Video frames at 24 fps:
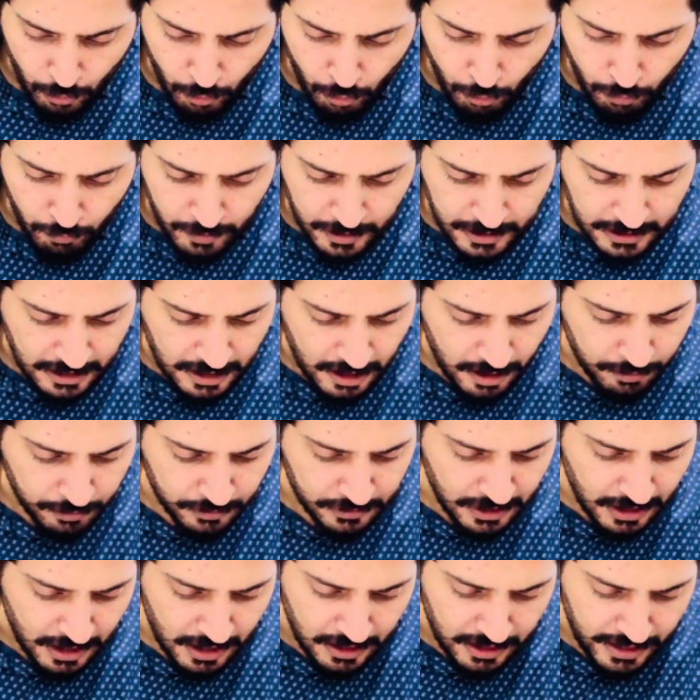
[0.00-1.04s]
overcome
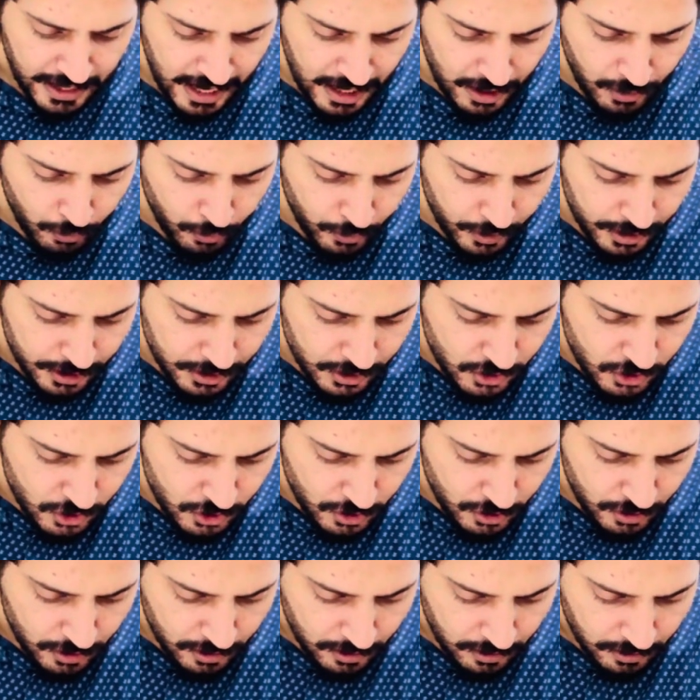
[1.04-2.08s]
the
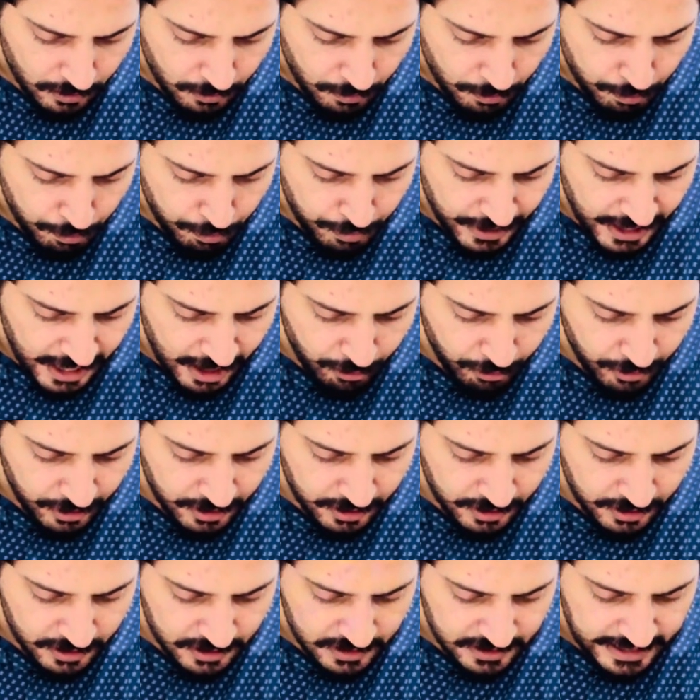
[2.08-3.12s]
language
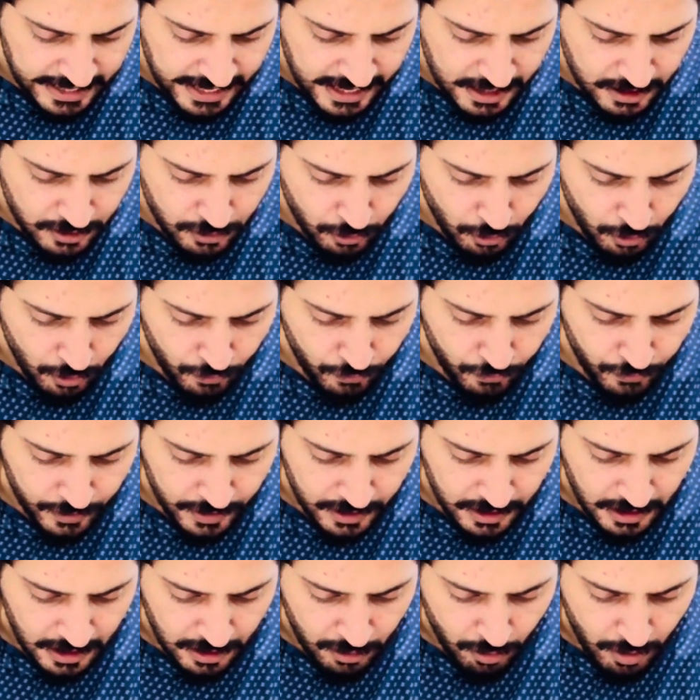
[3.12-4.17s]
barriers that
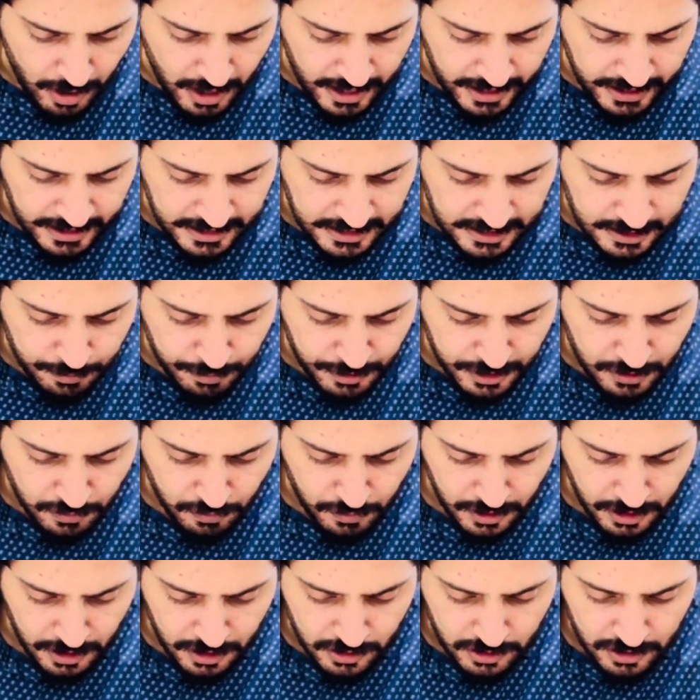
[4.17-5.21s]
often arise
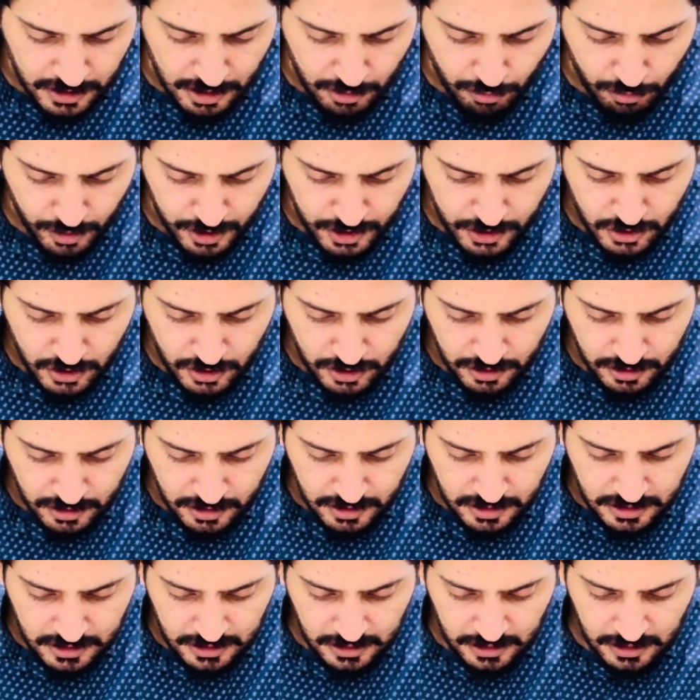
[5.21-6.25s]
between
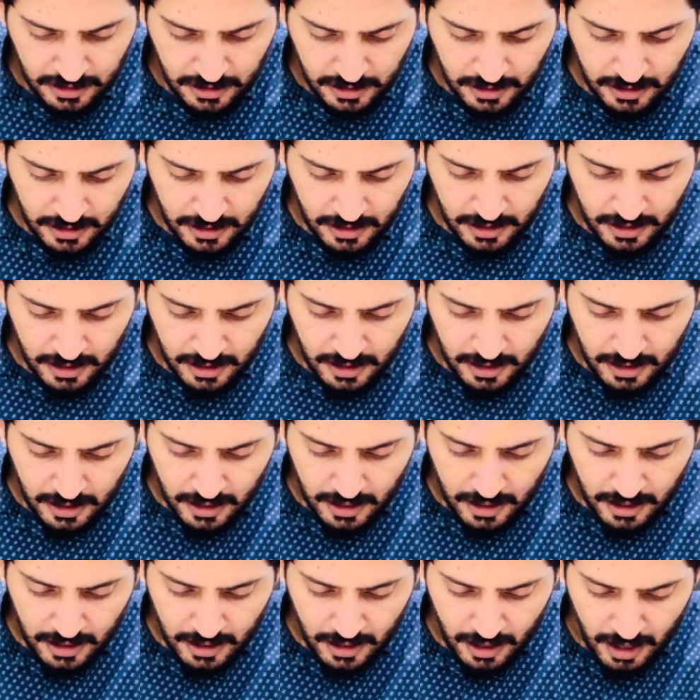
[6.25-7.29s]
generations
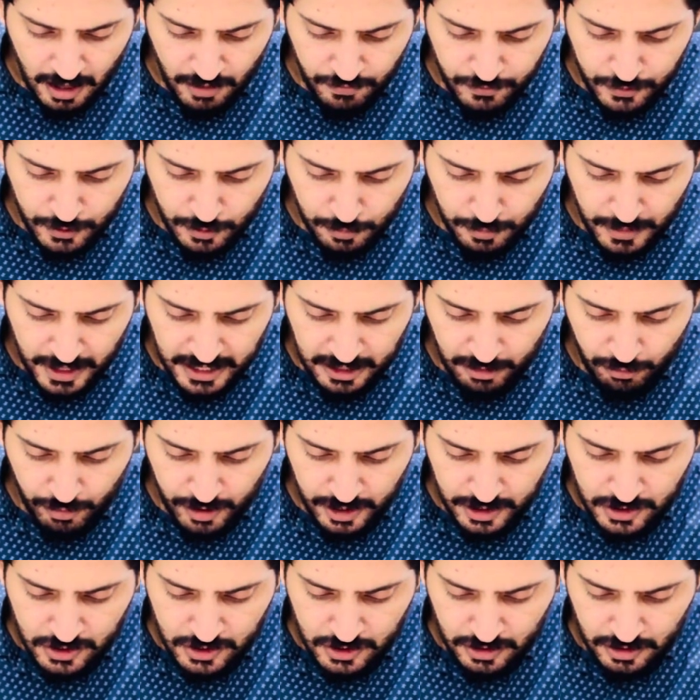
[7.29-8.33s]
after
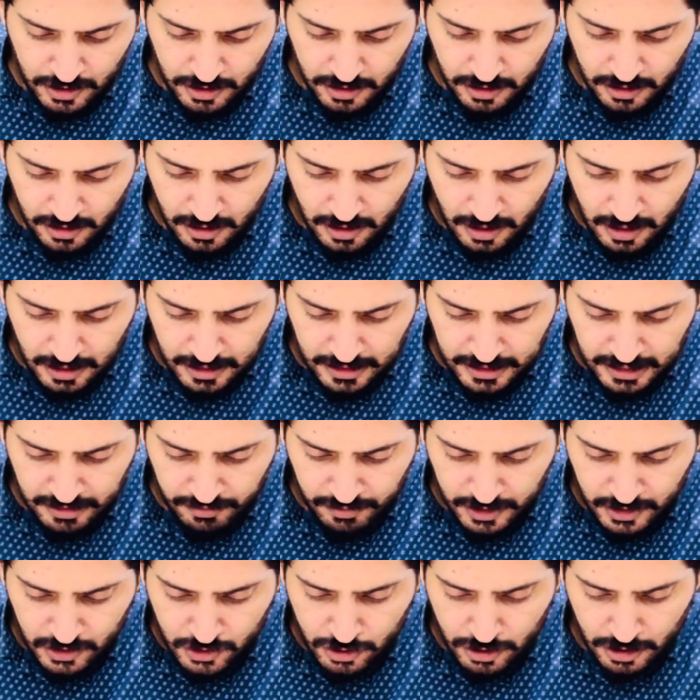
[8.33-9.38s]
migration,
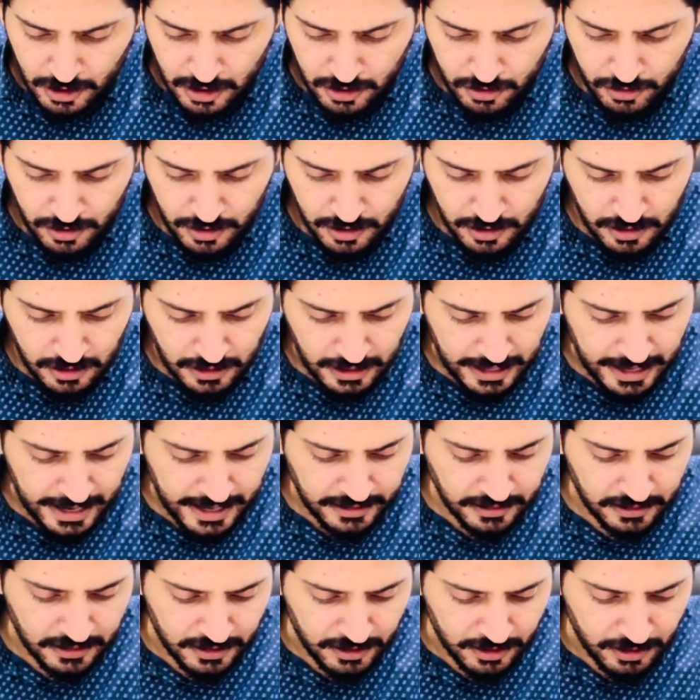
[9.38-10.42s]
leaving children
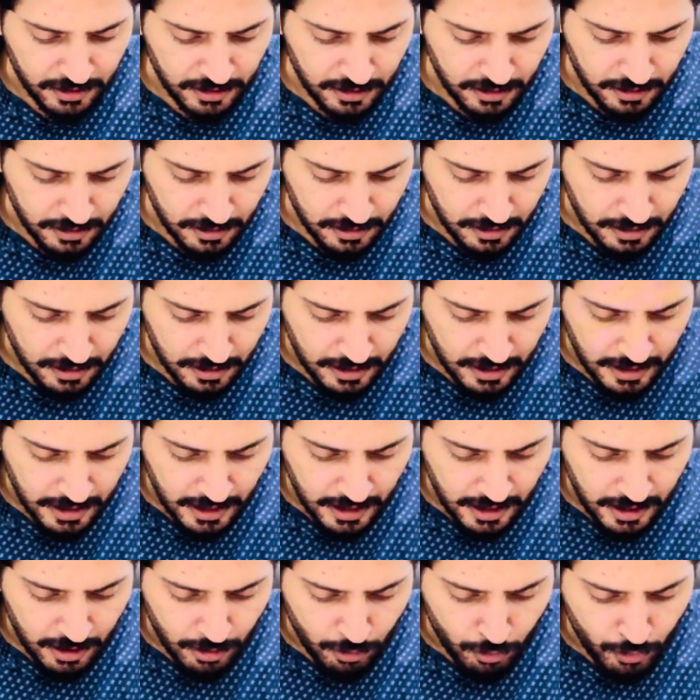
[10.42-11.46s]
and their
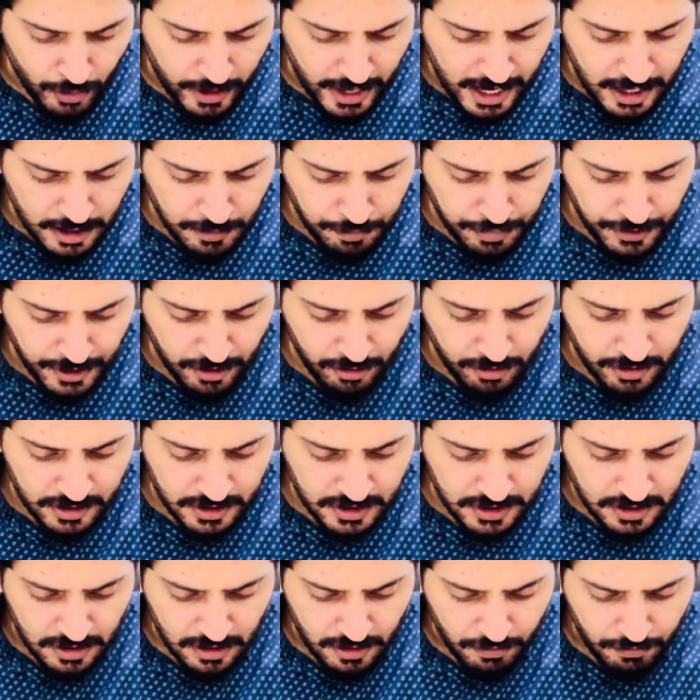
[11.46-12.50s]

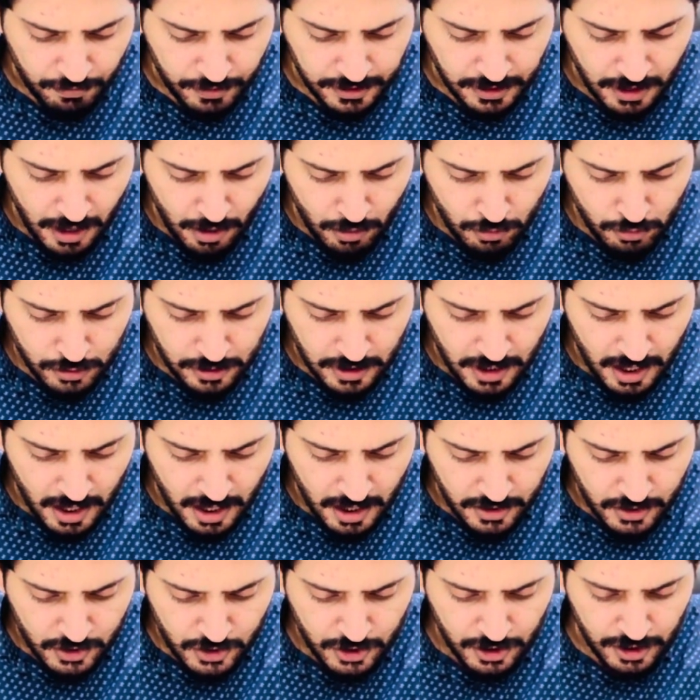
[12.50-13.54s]
grandparents without
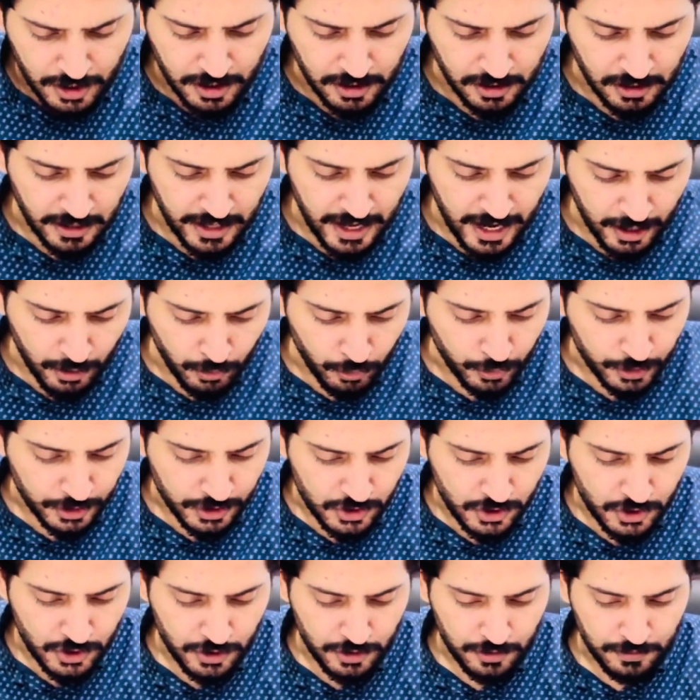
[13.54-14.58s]
a shared
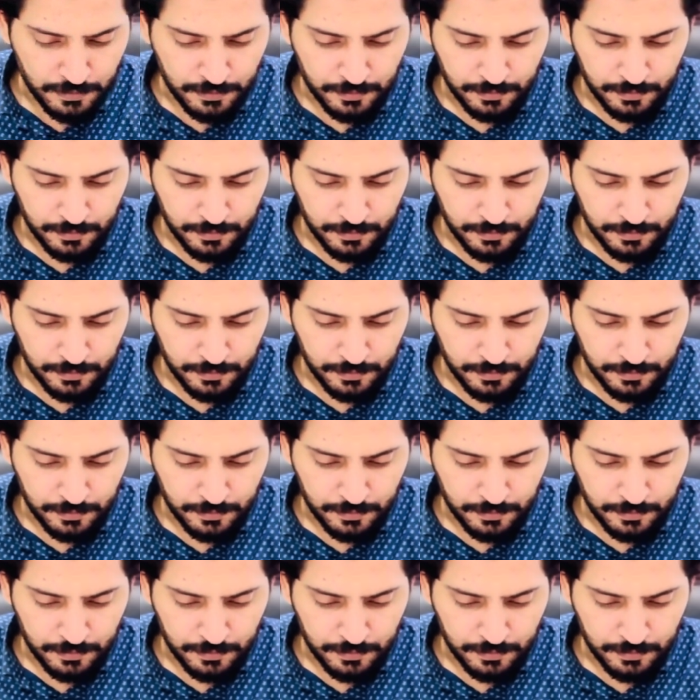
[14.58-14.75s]
language.